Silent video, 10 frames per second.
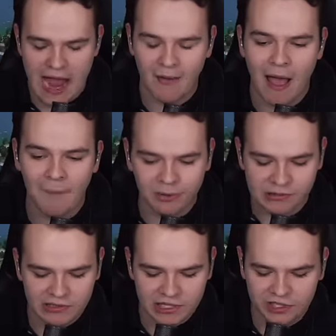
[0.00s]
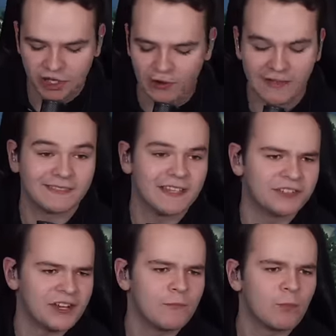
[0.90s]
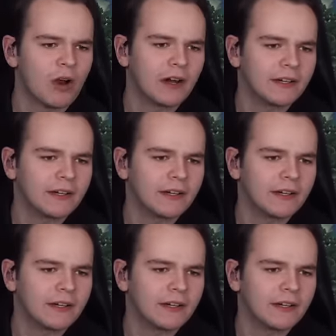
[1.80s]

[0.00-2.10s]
I'm absolutely shocked that this didn't